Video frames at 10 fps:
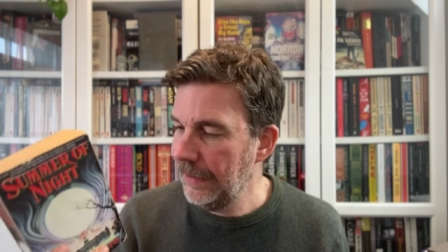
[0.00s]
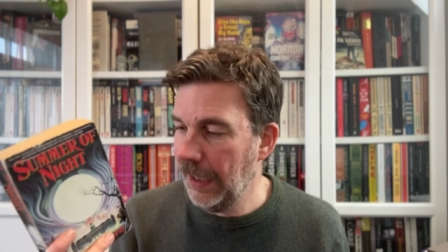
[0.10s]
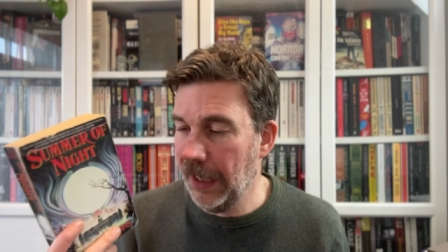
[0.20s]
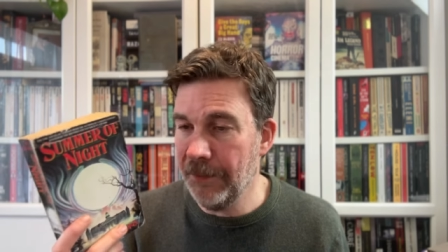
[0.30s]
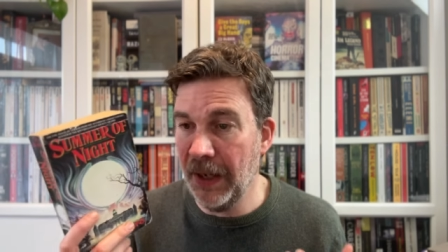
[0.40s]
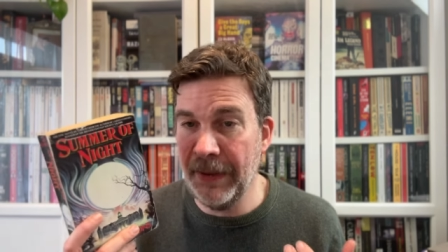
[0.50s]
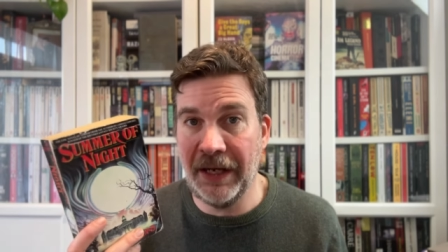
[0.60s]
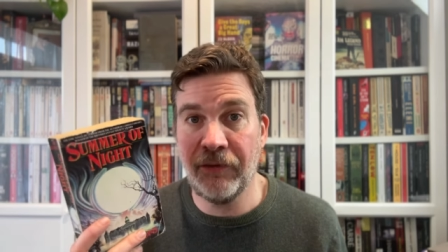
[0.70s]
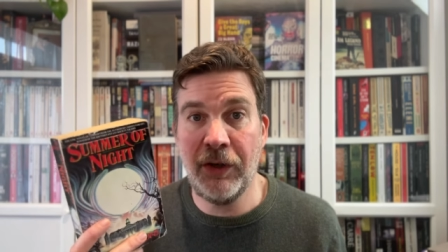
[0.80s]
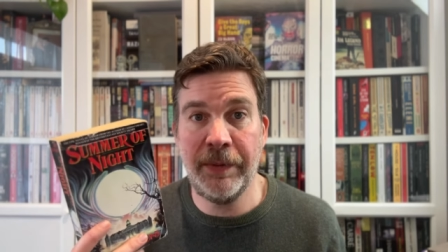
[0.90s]

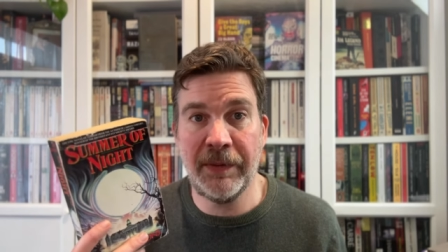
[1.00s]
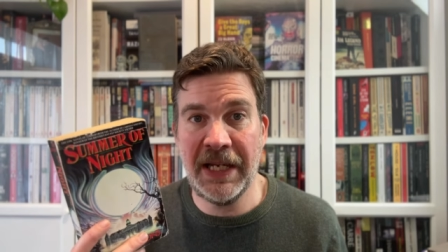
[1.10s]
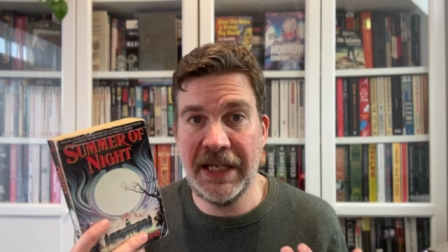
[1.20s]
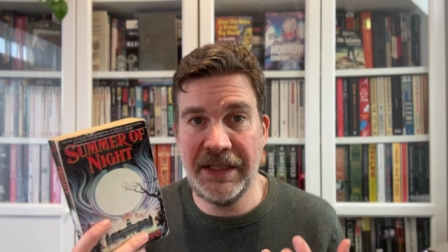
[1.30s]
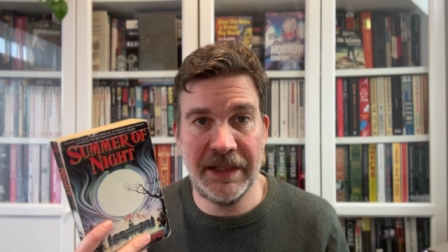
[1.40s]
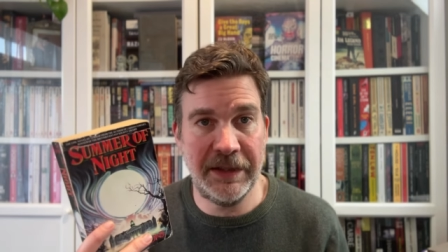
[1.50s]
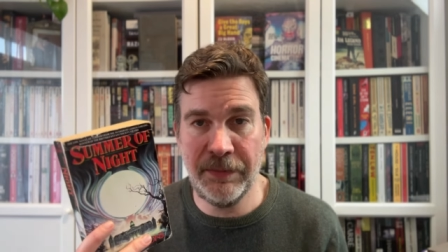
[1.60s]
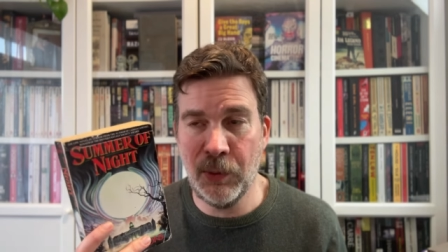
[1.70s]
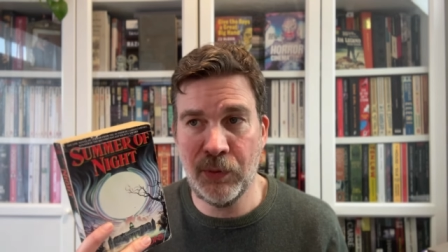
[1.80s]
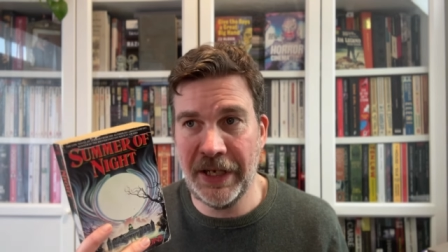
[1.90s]
about a group of kids in a
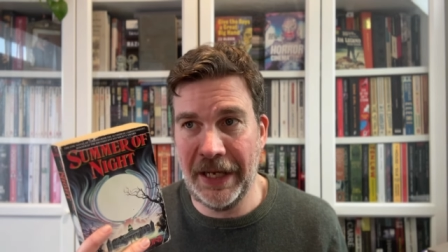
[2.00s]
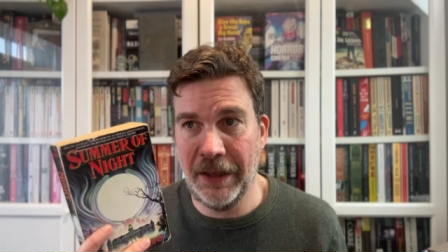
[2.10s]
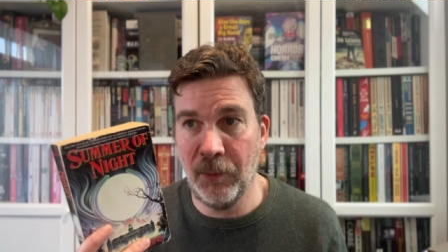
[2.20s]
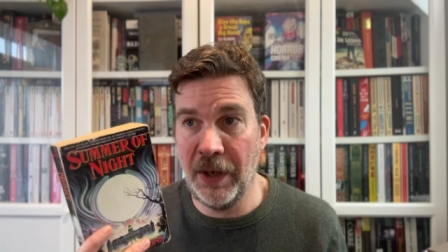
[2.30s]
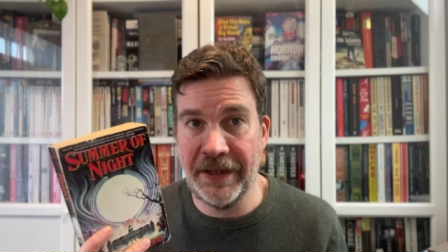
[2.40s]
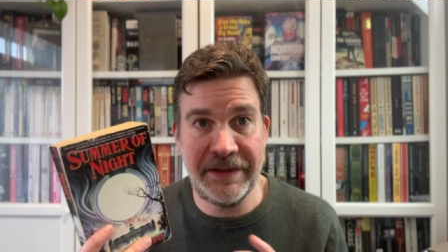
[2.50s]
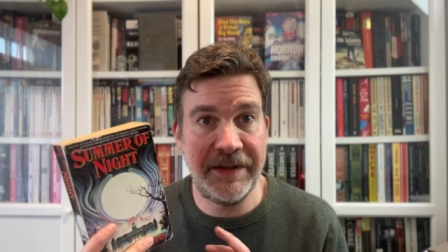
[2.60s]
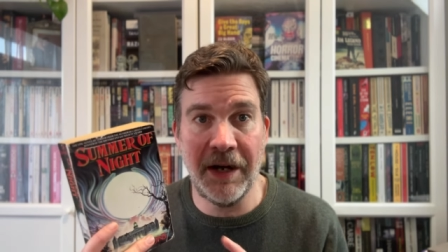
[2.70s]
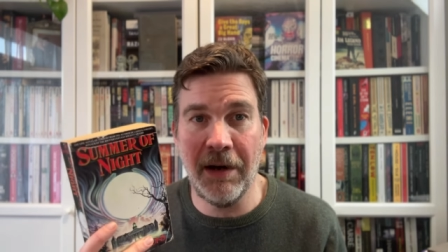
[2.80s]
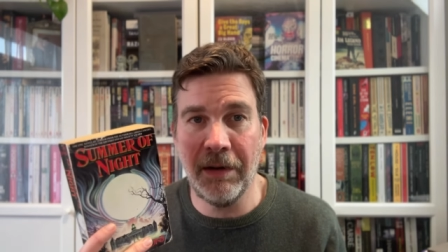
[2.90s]
small town where there's
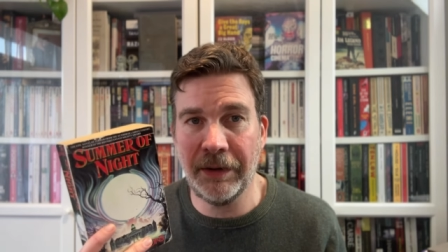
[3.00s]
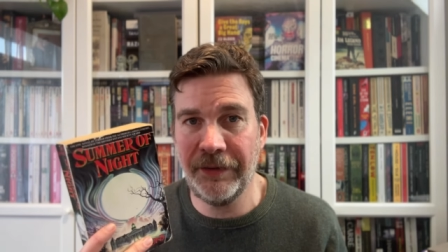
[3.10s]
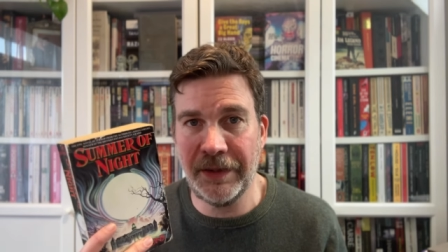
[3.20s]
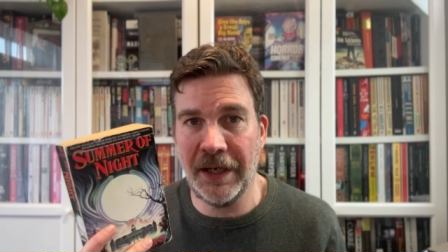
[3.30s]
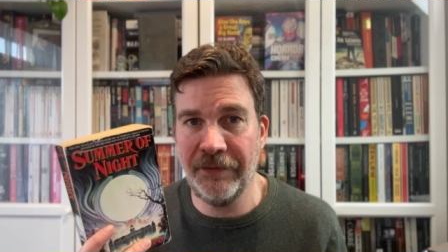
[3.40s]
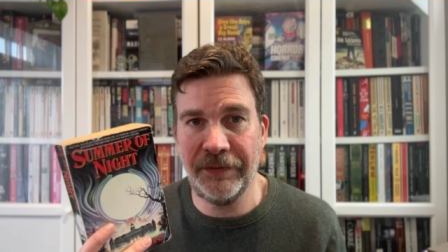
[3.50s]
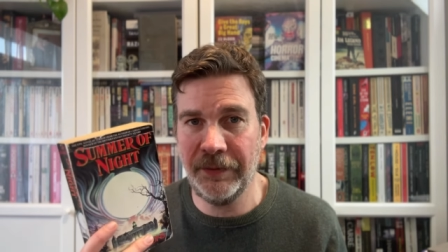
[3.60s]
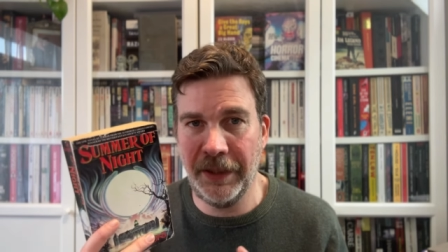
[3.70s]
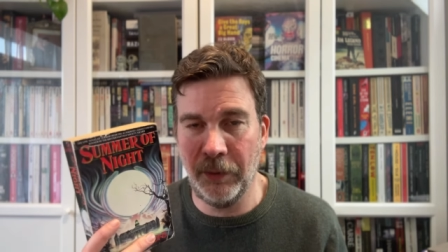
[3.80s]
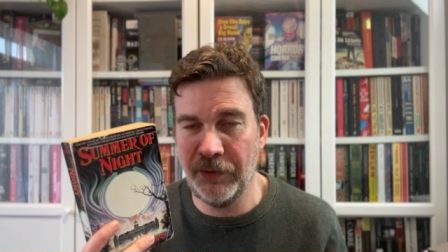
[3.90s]
dark stuff,
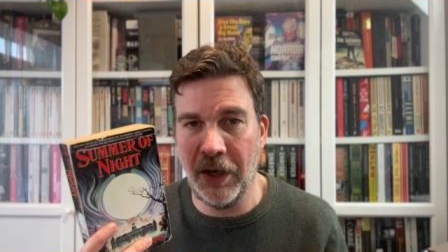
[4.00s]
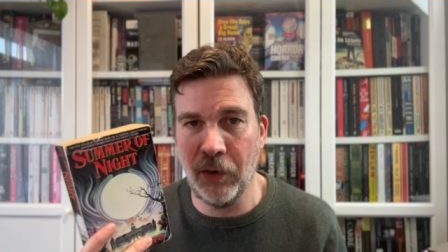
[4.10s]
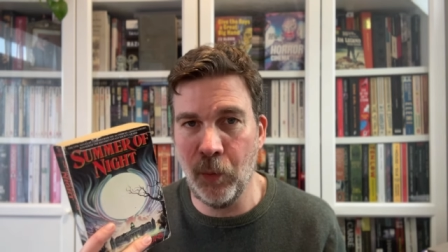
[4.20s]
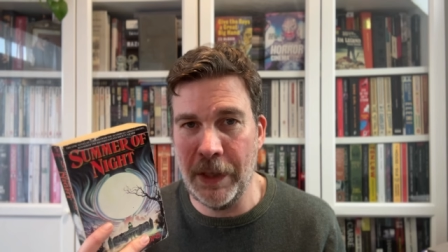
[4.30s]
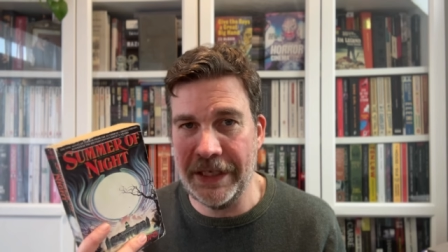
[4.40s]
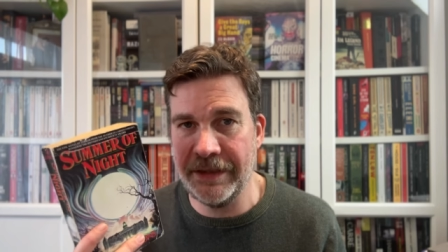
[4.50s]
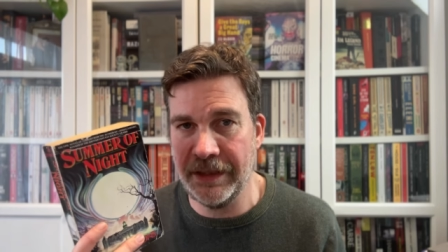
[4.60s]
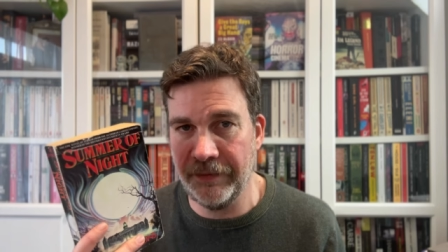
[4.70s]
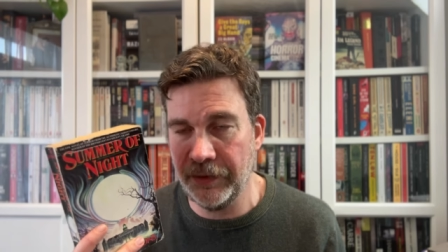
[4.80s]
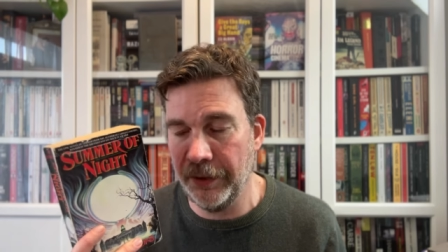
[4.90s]
you know, dark, weird
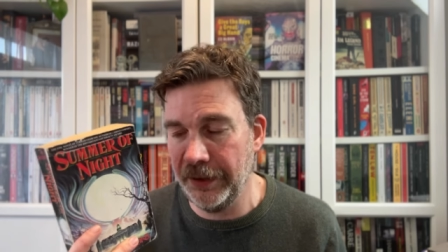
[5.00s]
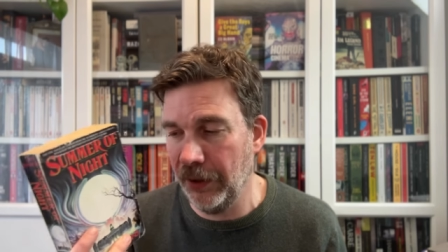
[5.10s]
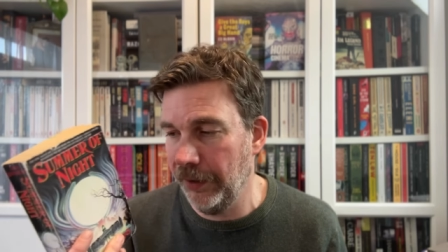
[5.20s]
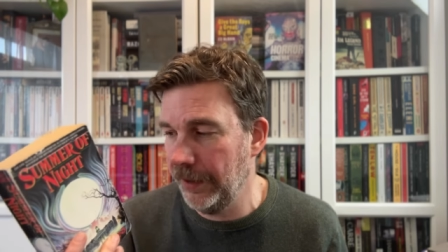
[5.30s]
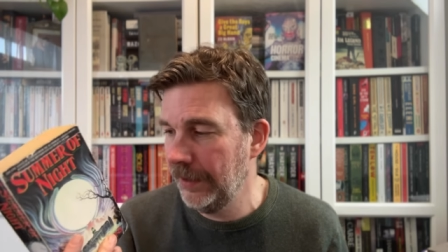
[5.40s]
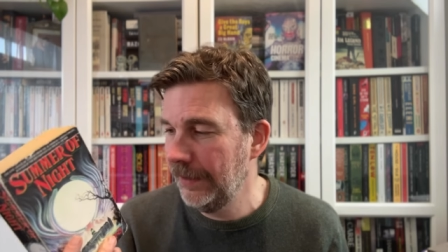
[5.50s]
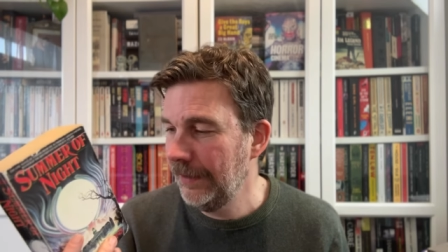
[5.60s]
stuff going on.